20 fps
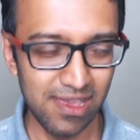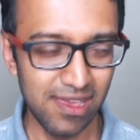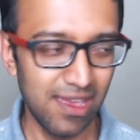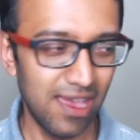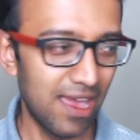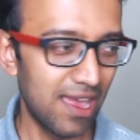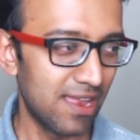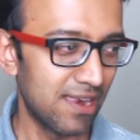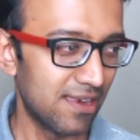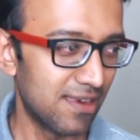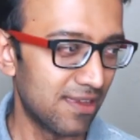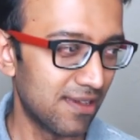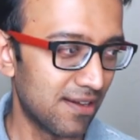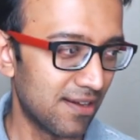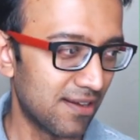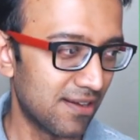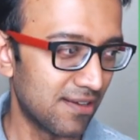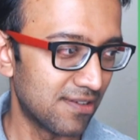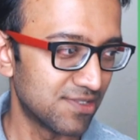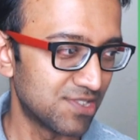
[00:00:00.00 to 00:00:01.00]
And
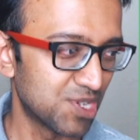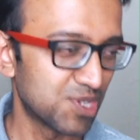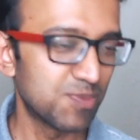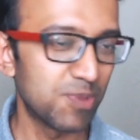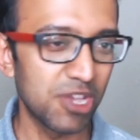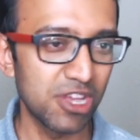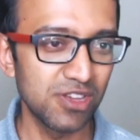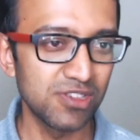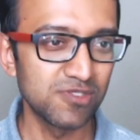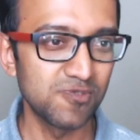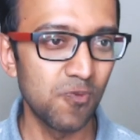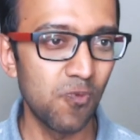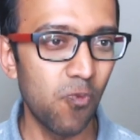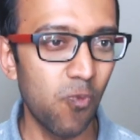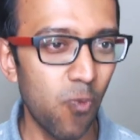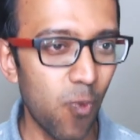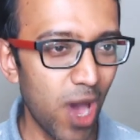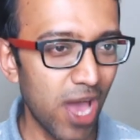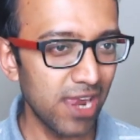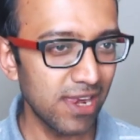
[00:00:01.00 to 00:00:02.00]
uh, just because
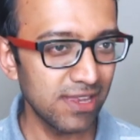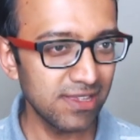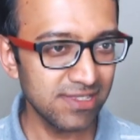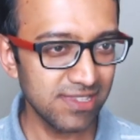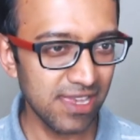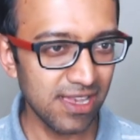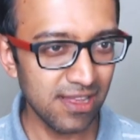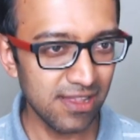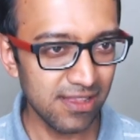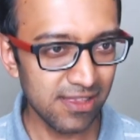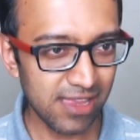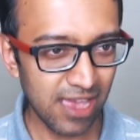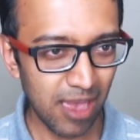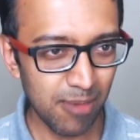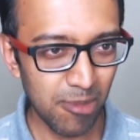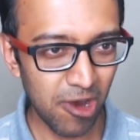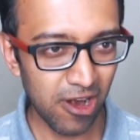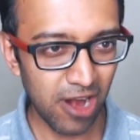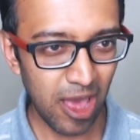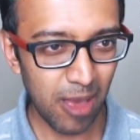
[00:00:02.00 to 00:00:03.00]
one single
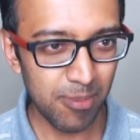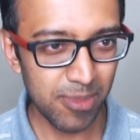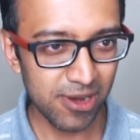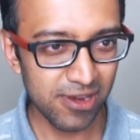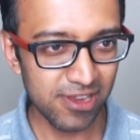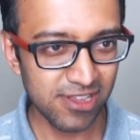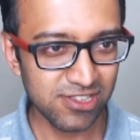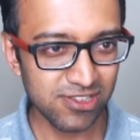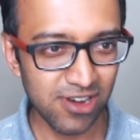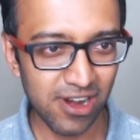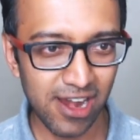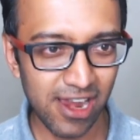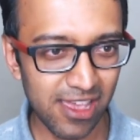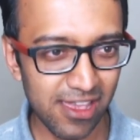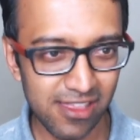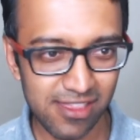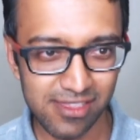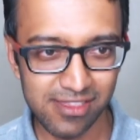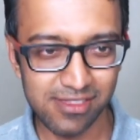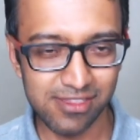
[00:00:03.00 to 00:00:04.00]
timeout happened, it's not like